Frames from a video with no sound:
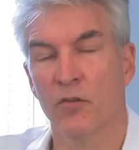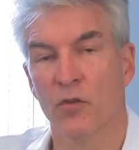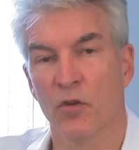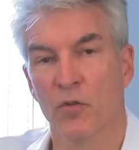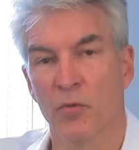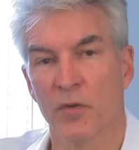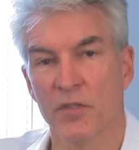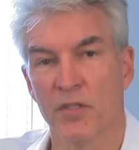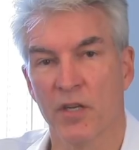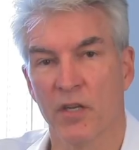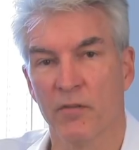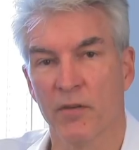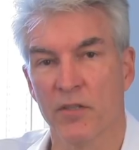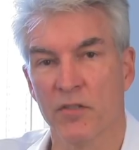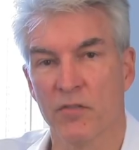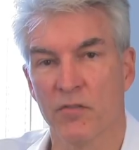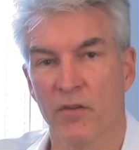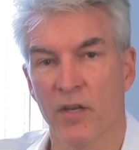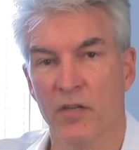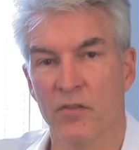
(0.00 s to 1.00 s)
Northwest Hair
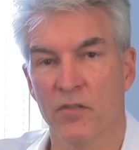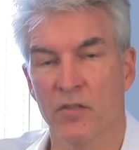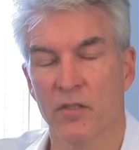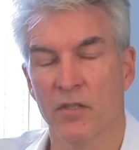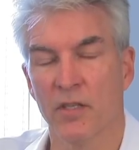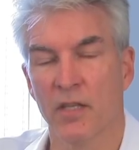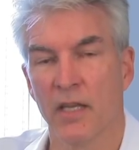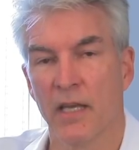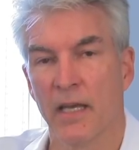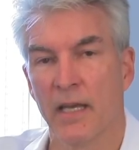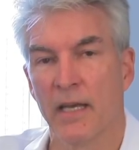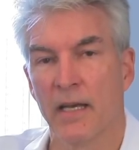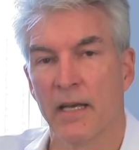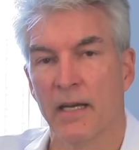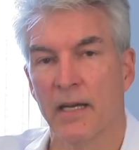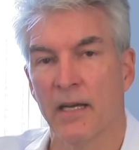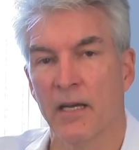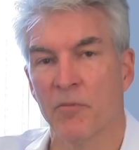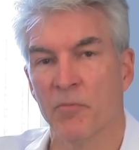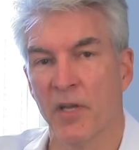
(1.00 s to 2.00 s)
Restoration.
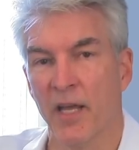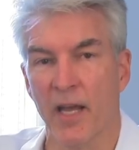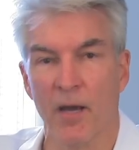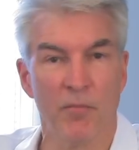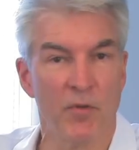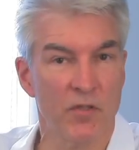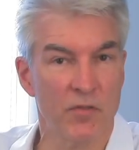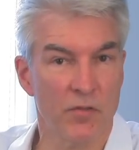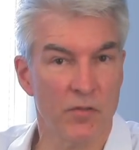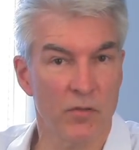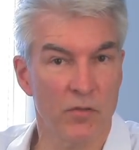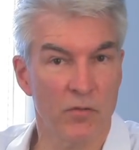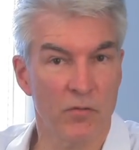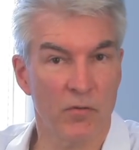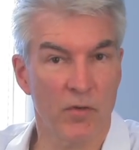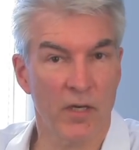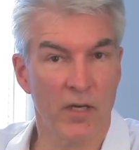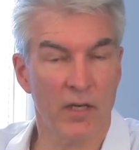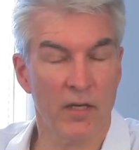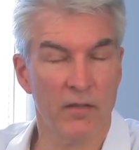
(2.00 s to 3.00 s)
I'd be happy
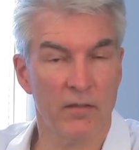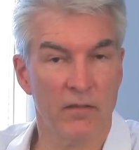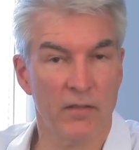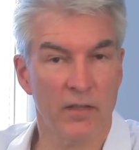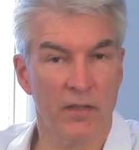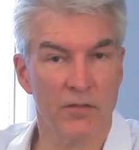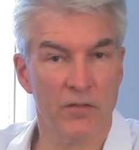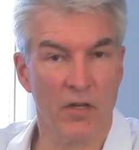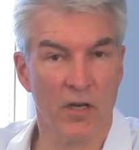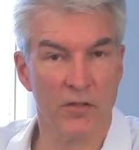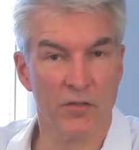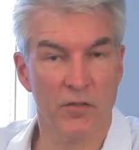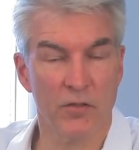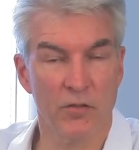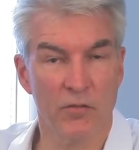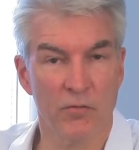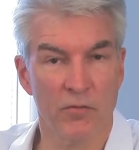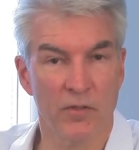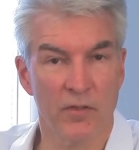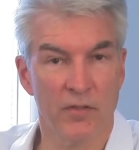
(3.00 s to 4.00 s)
to talk to
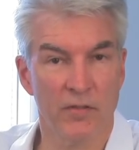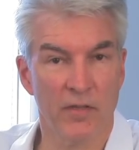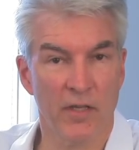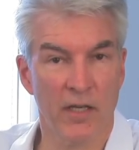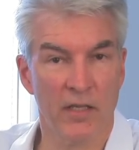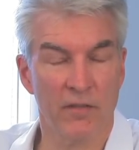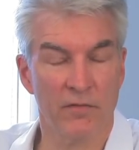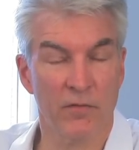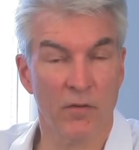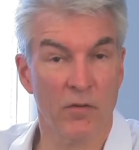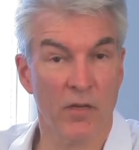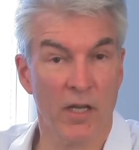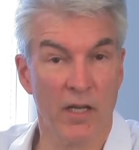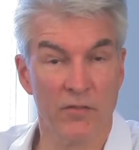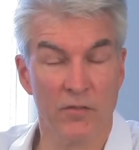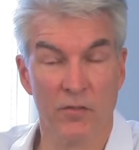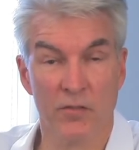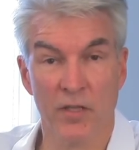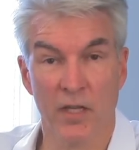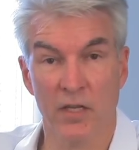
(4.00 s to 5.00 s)
you on a phone
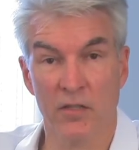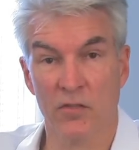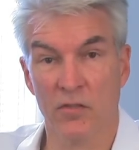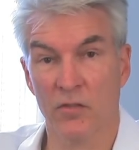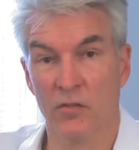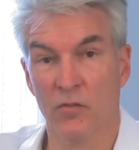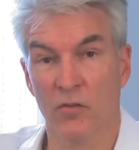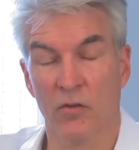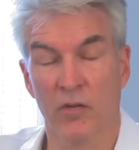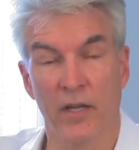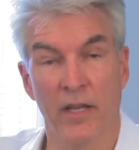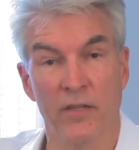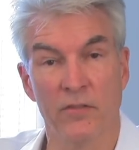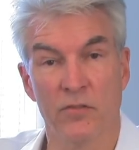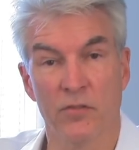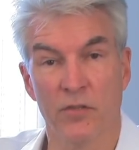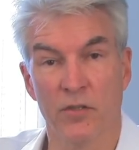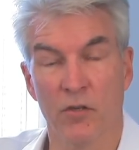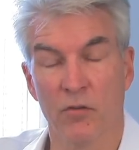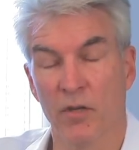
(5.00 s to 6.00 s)
consultation or
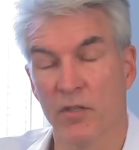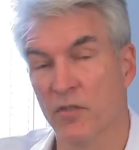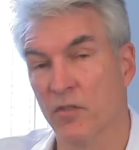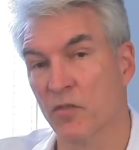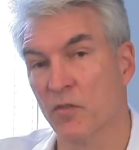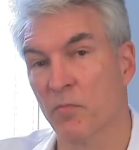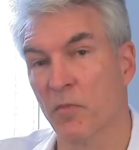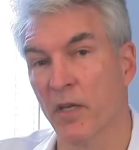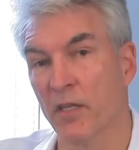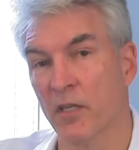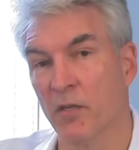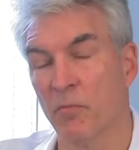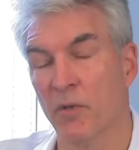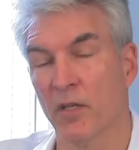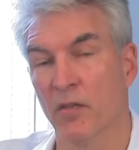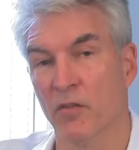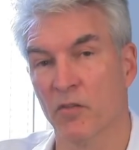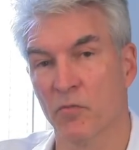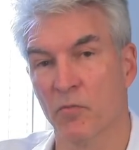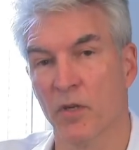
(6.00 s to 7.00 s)
answer your questions by
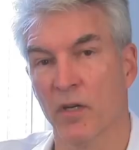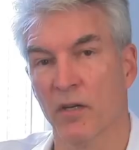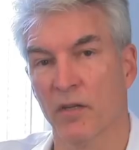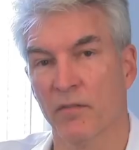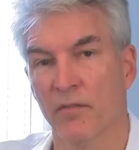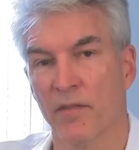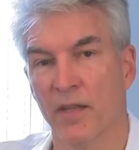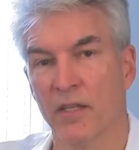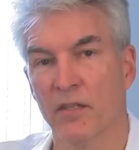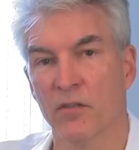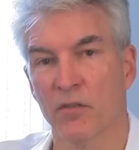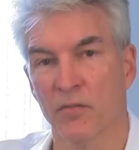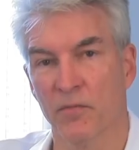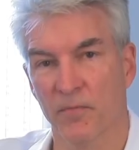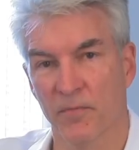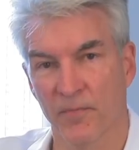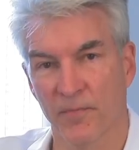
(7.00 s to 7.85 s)
email as well. Thank you.